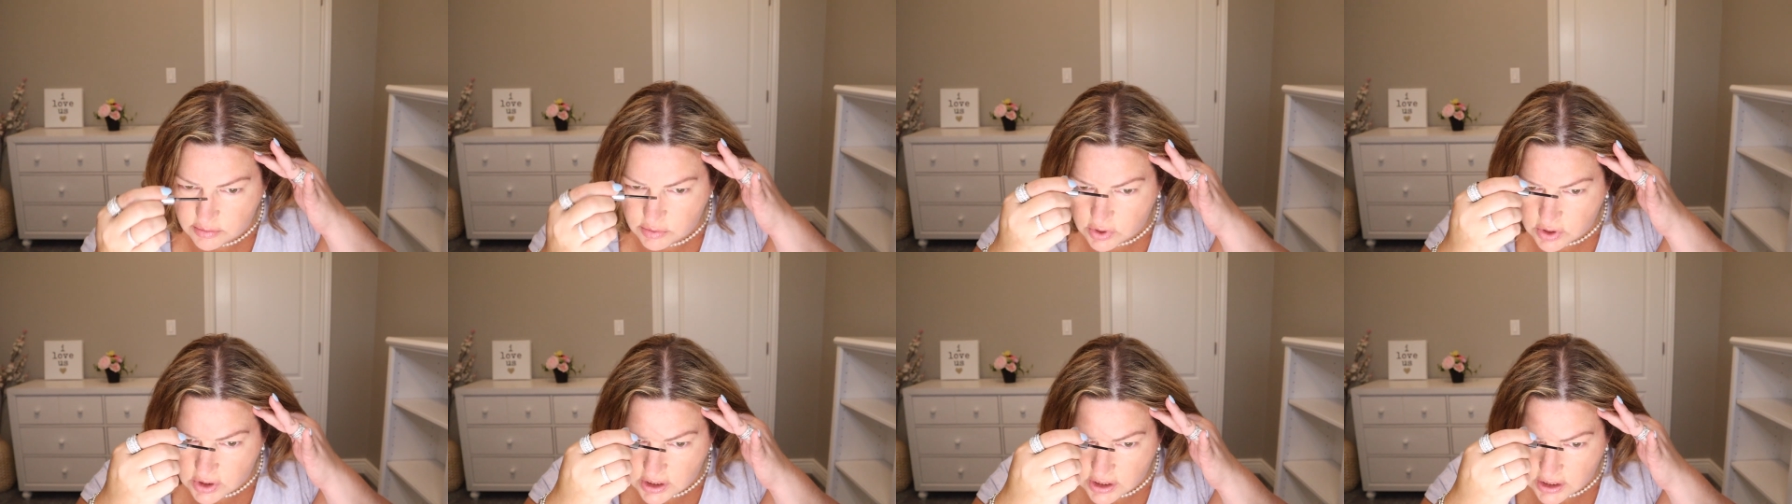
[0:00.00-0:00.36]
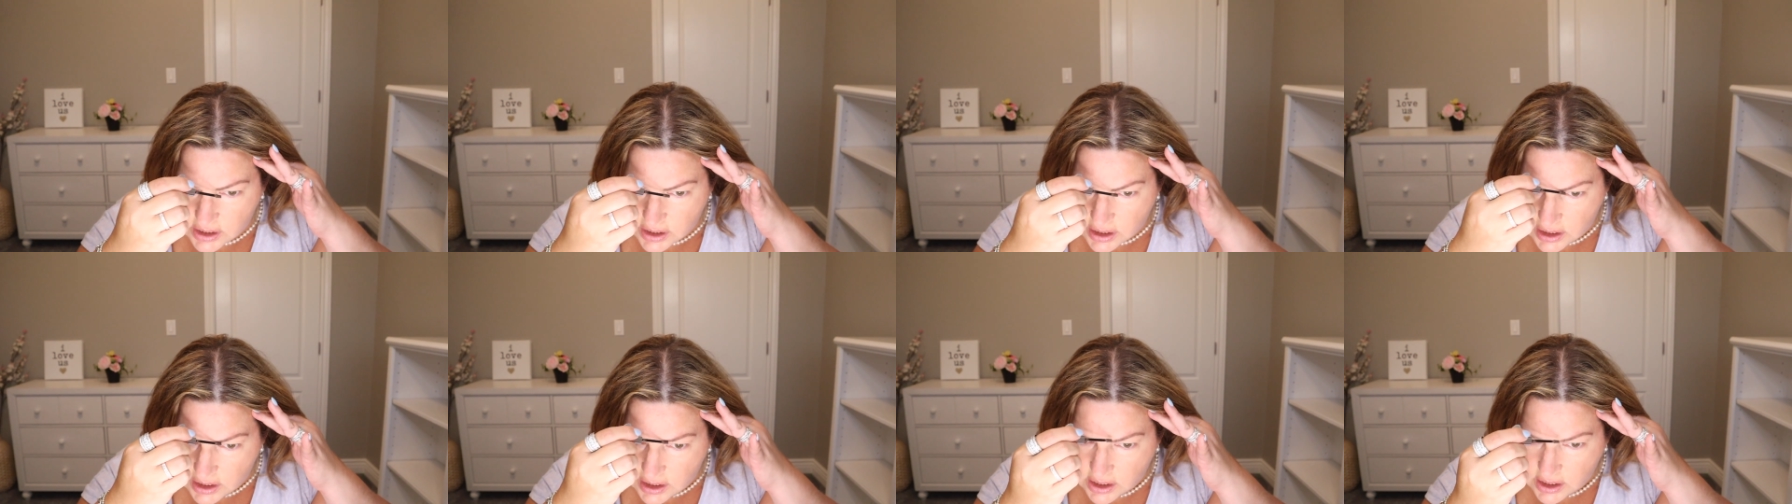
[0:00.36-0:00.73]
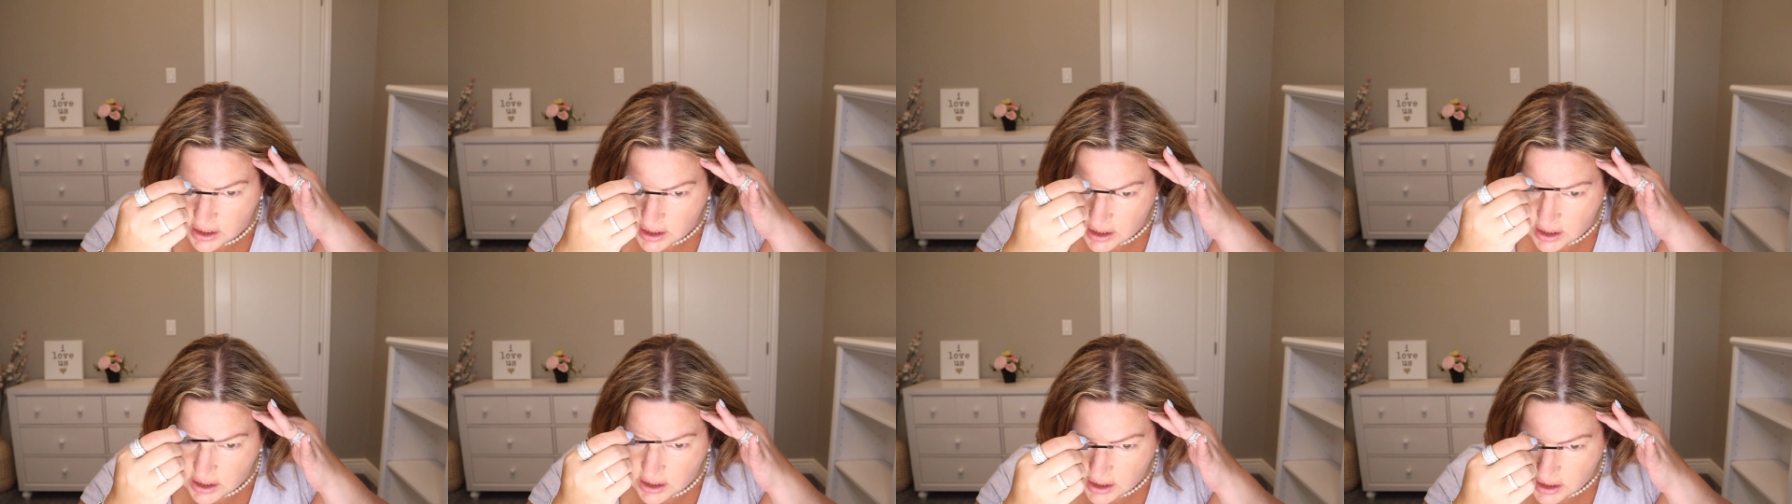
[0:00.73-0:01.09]
more
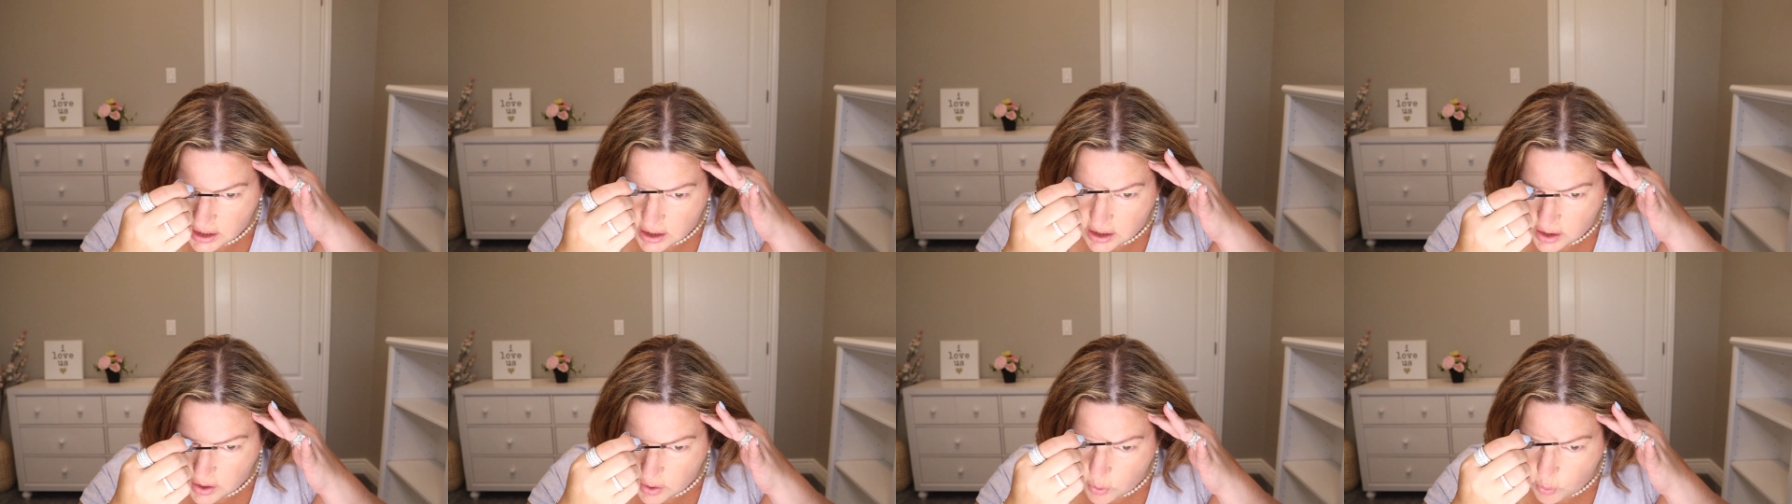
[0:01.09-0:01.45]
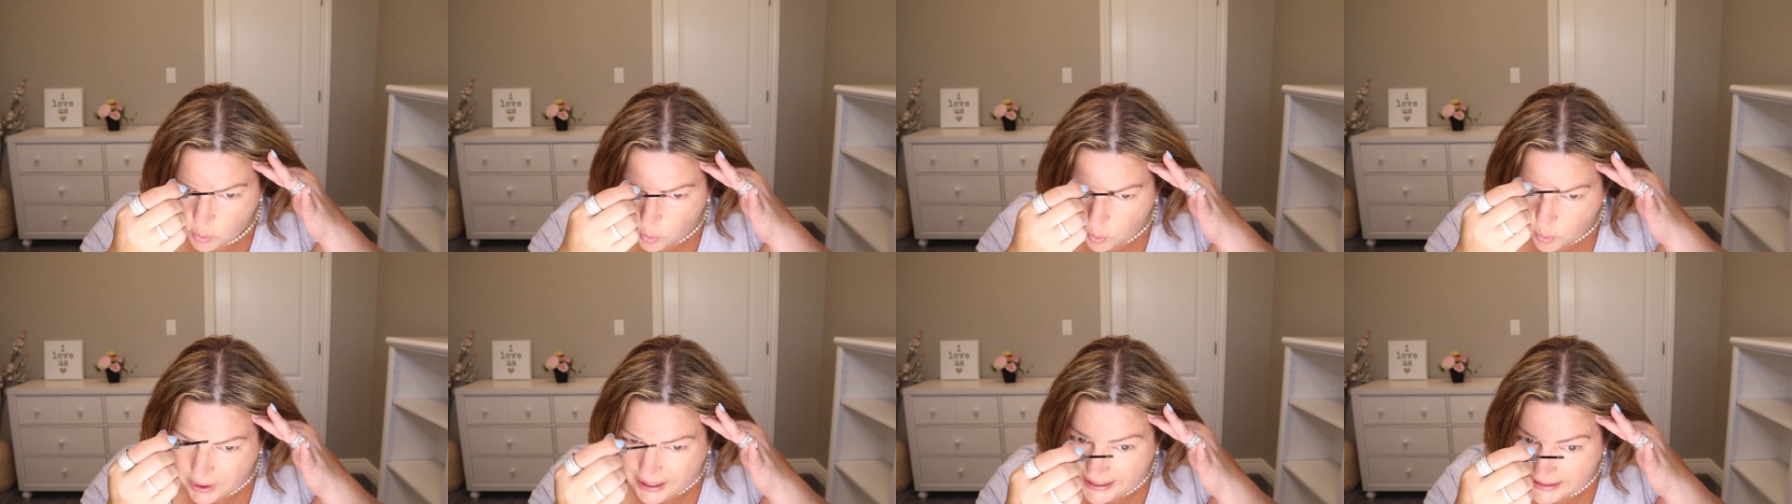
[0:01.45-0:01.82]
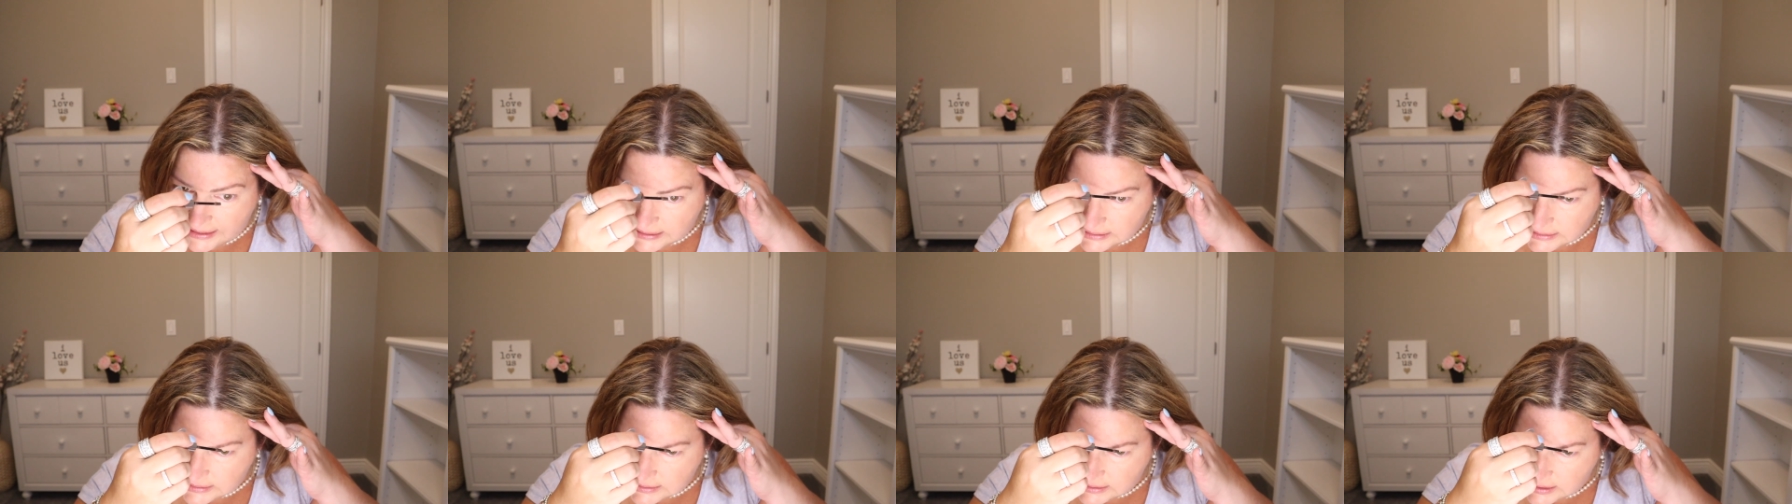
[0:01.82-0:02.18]

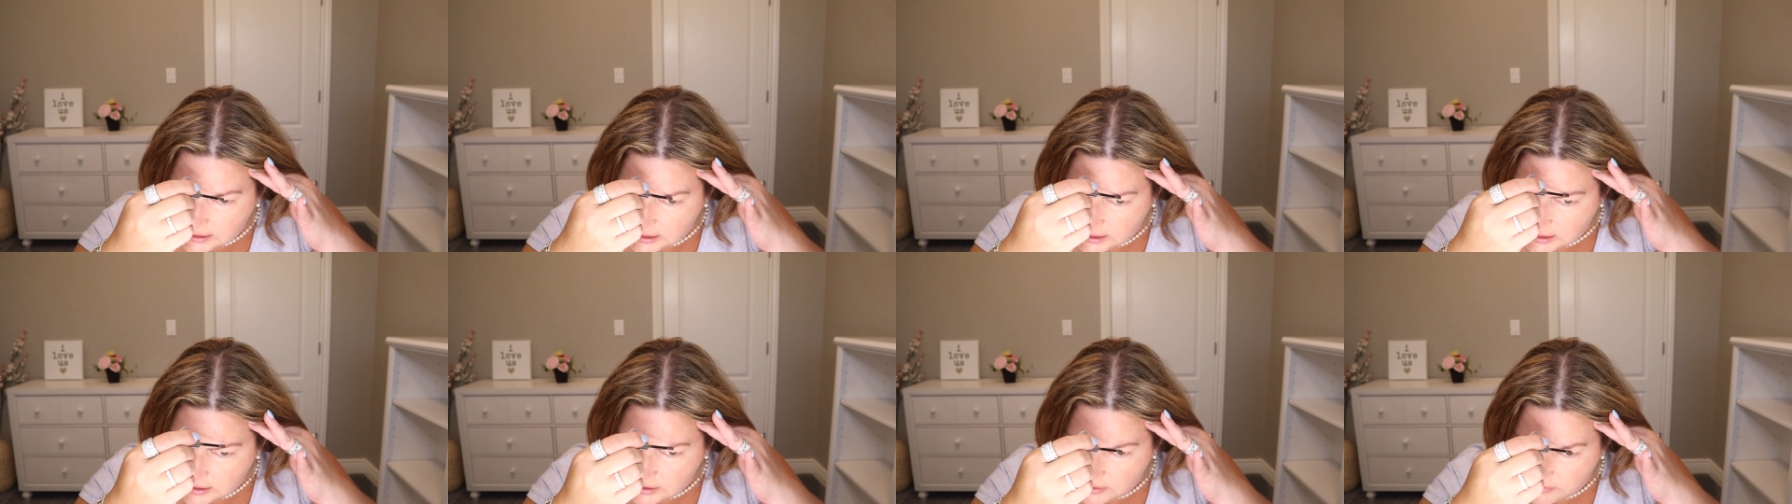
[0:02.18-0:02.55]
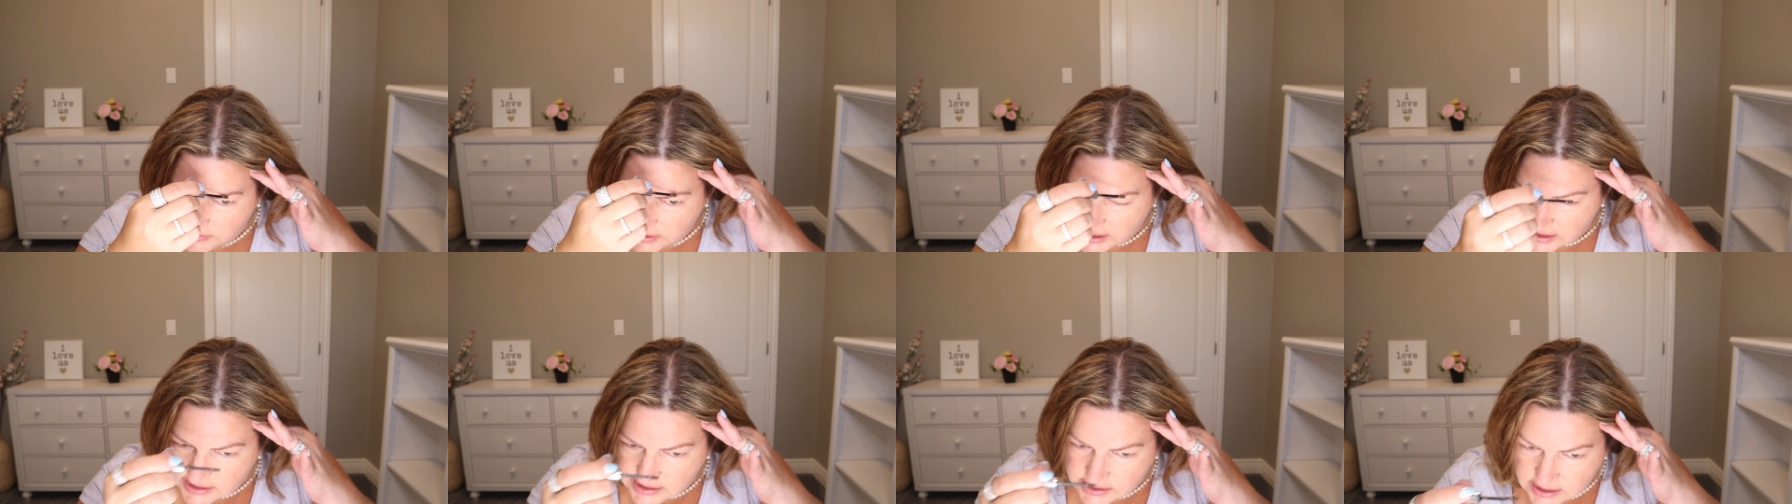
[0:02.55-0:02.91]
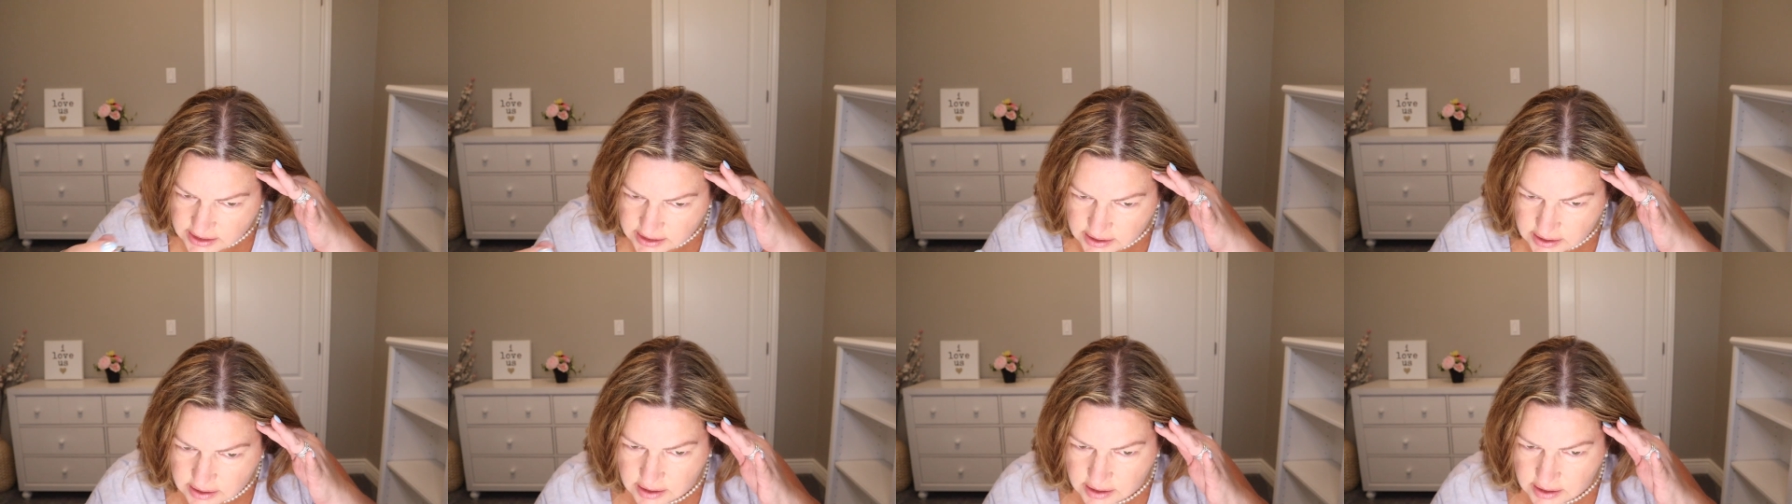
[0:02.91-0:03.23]
wild, if that's